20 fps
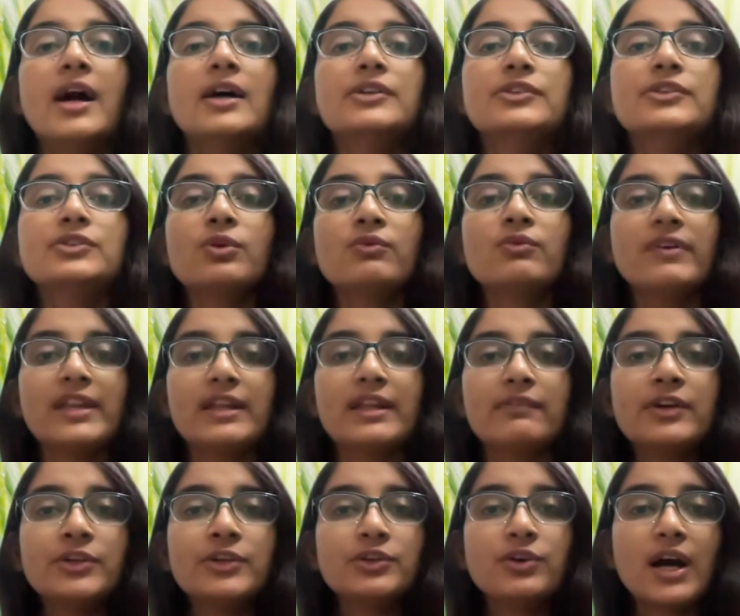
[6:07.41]
So
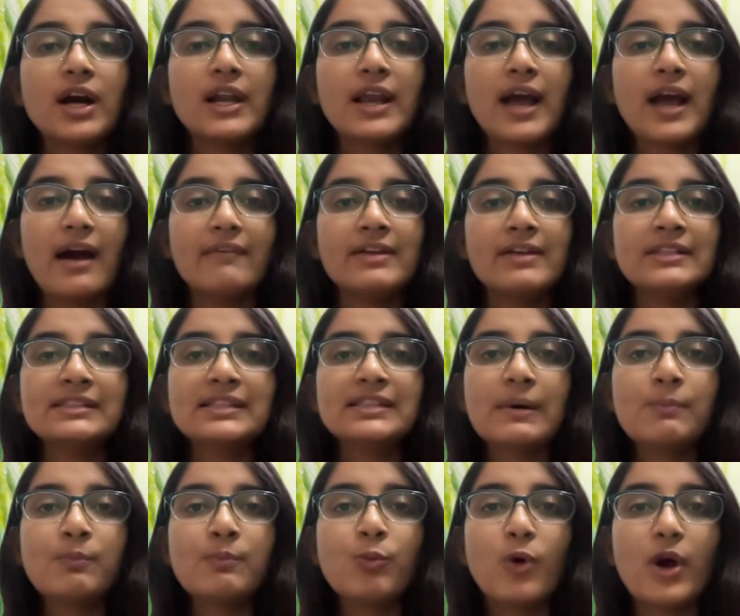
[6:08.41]
whenever you are having
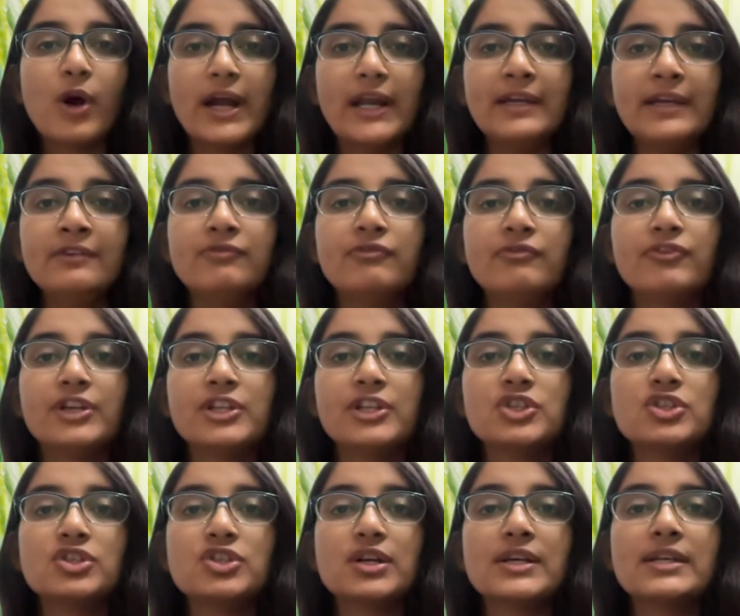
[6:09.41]
some point
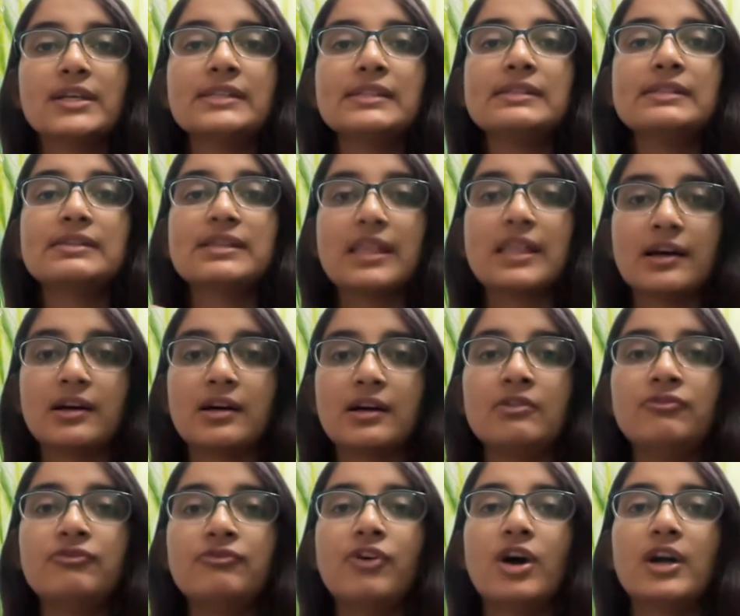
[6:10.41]
which is
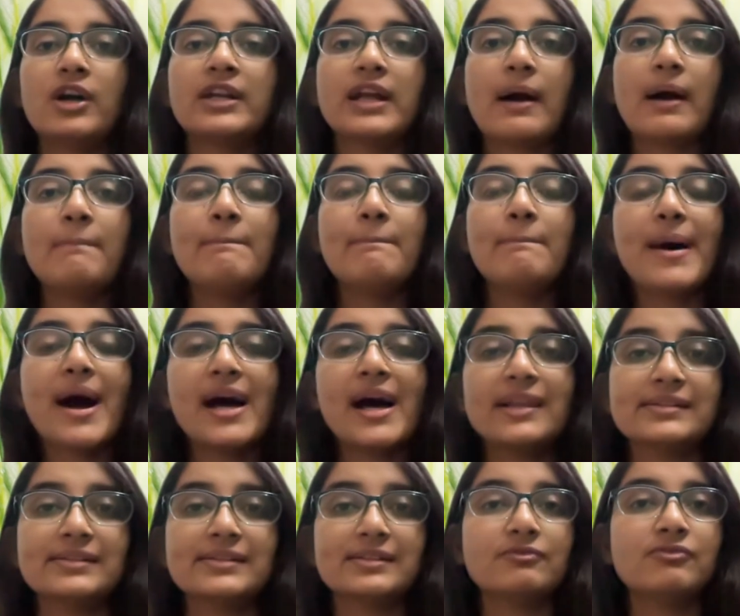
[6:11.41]
there for
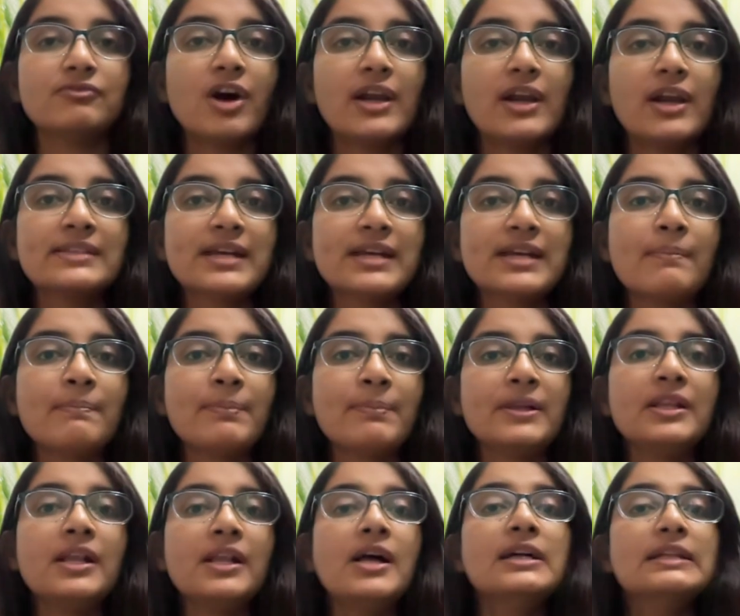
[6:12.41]
comparison, for
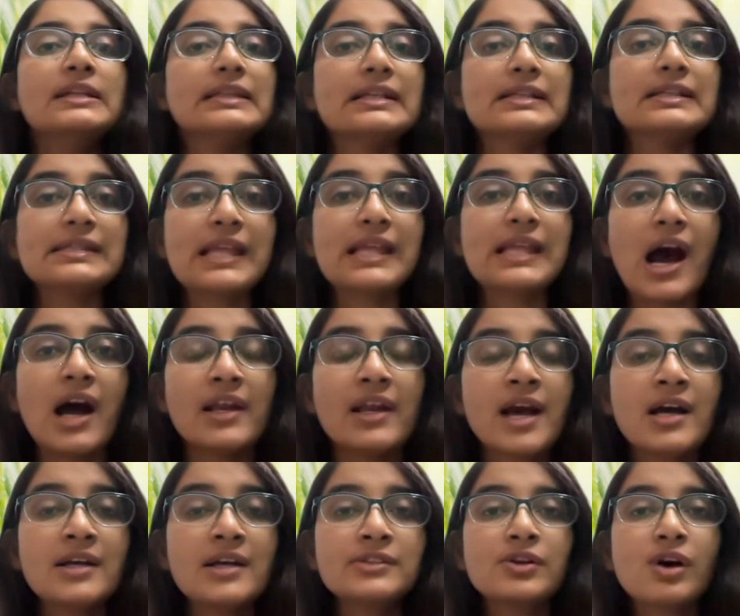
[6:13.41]
example, the
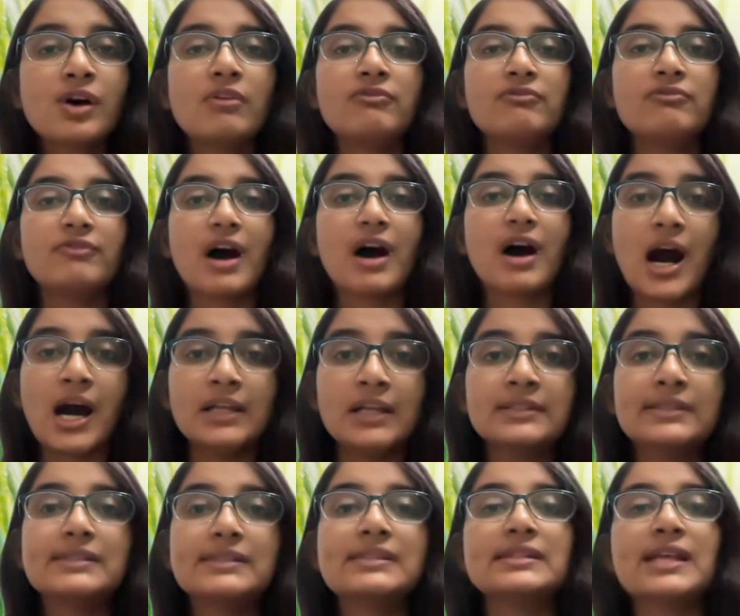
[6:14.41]
sthanas of Vat,
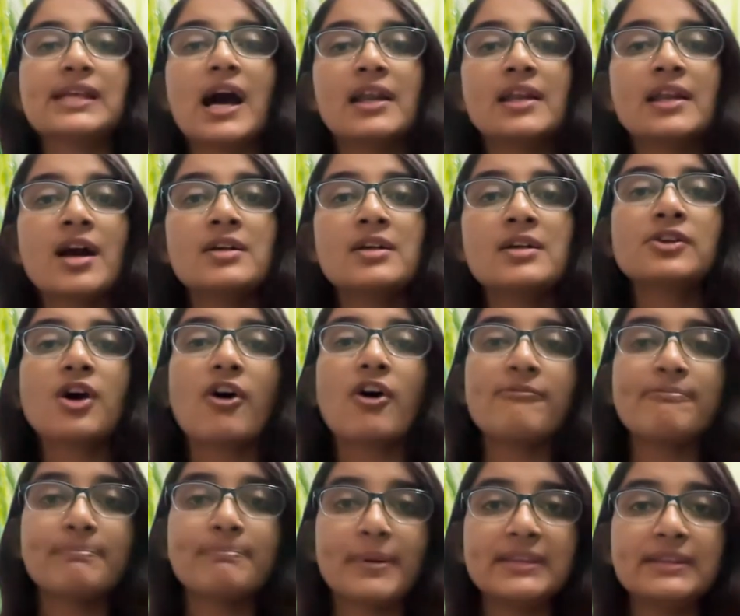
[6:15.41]
sthanas of
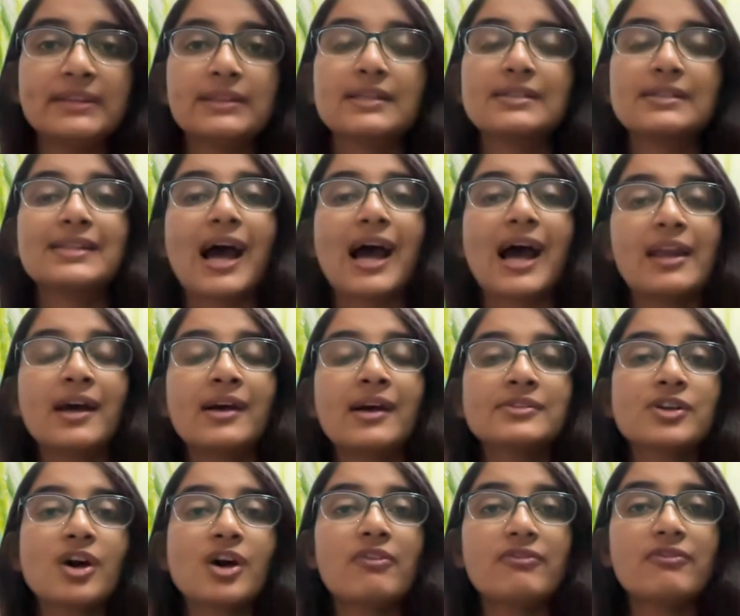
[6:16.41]
Pit,
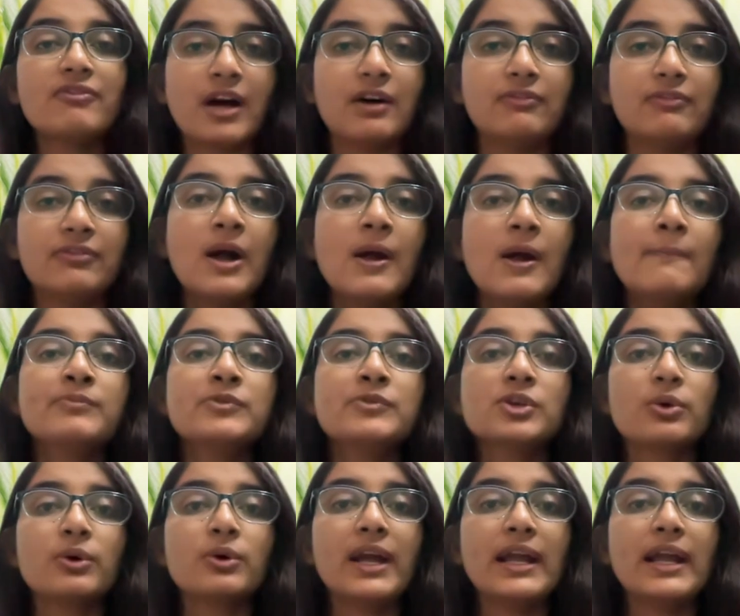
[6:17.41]
sthanas of Kaf,
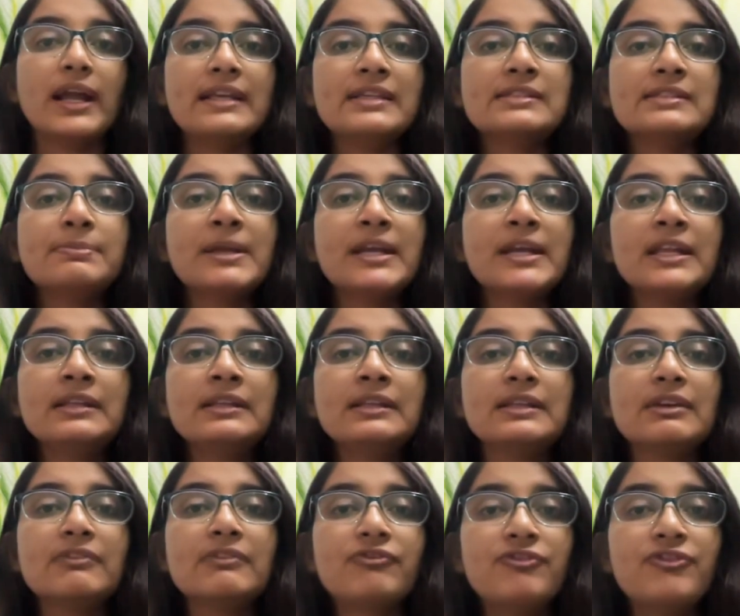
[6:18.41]
so it has been
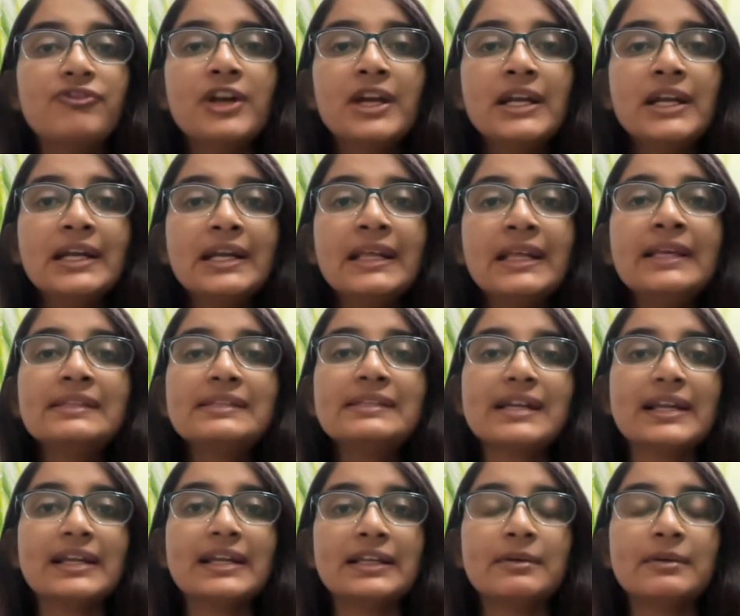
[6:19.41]
differently
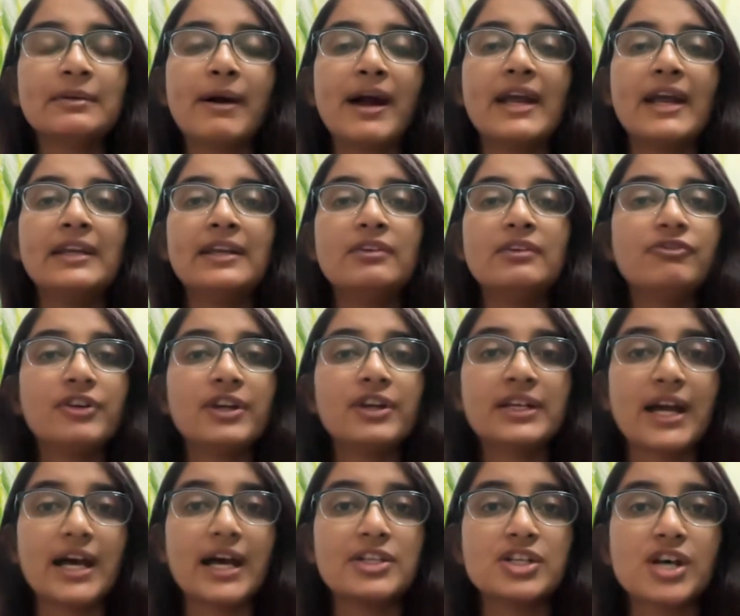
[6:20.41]
stated by
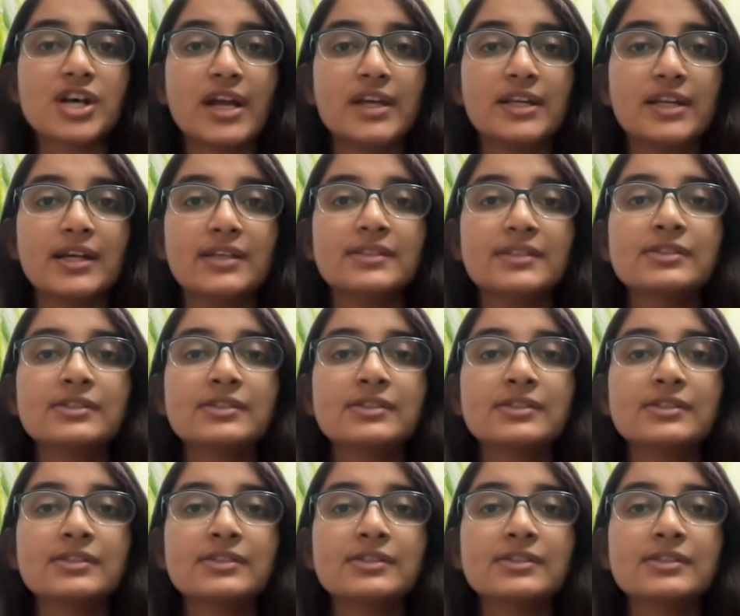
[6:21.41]
different acharyas.